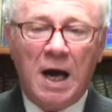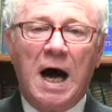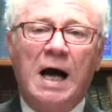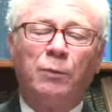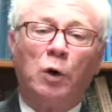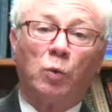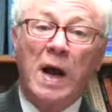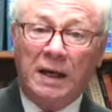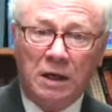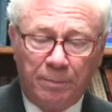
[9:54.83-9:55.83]
I will
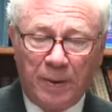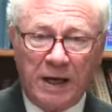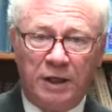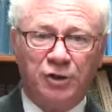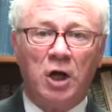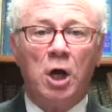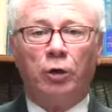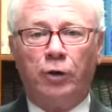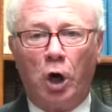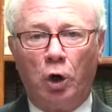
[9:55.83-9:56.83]
recompense
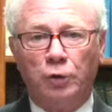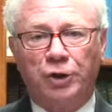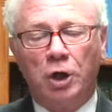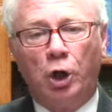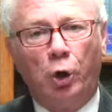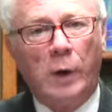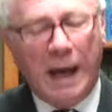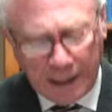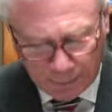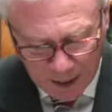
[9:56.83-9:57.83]
those who
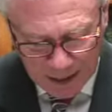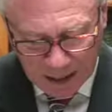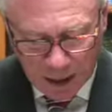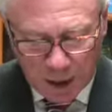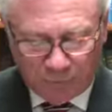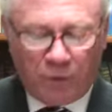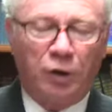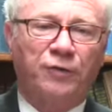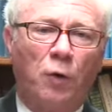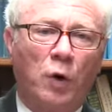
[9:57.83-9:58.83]
hate me.
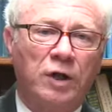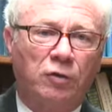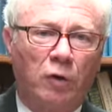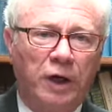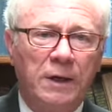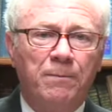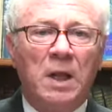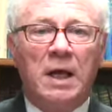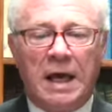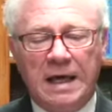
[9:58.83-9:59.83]
Verse 43,
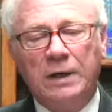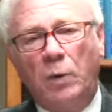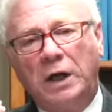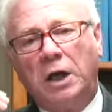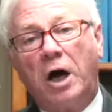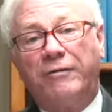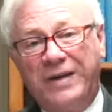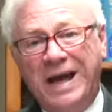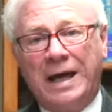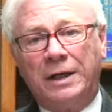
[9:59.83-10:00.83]
He will
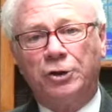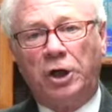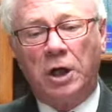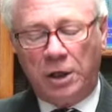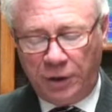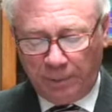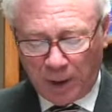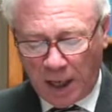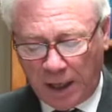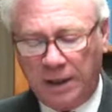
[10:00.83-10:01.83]
avenge the
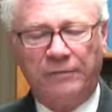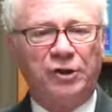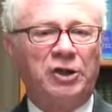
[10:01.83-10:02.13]
blood of His